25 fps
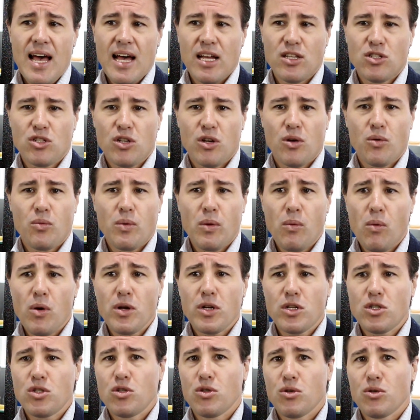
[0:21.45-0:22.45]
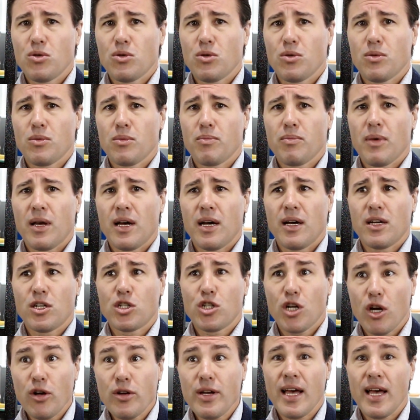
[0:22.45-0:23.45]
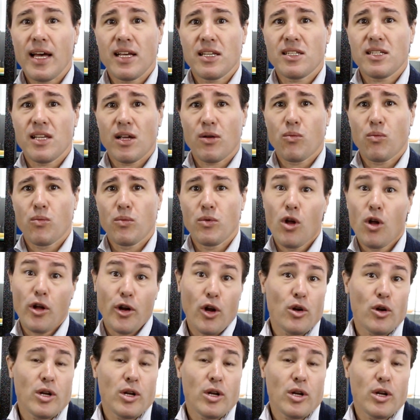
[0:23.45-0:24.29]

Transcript: And so we wanted to uh, showcase that not